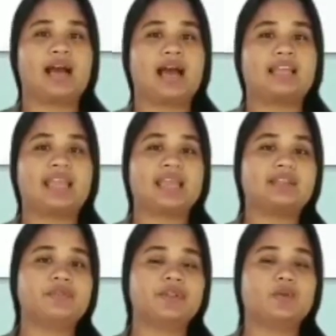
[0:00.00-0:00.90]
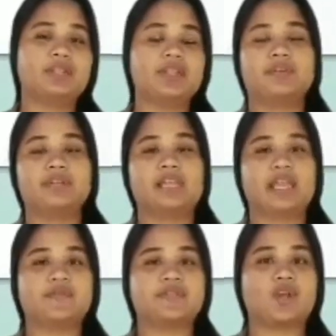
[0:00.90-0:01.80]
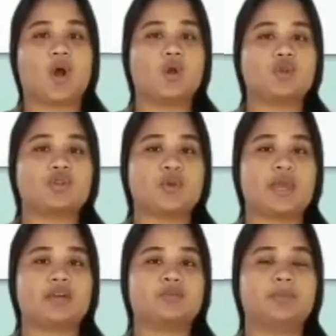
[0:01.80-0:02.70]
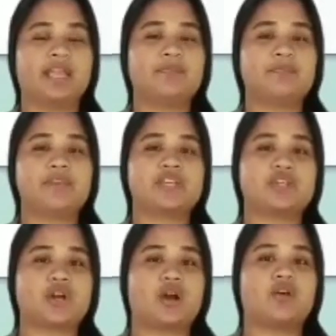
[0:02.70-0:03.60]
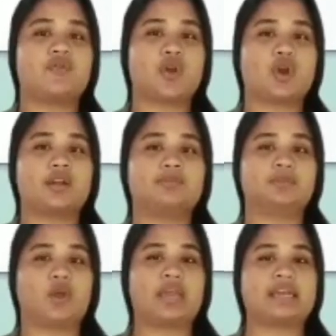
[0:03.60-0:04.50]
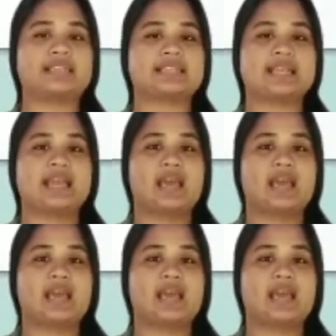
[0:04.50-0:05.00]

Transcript: At the individual level gives also a complete picture of your employees,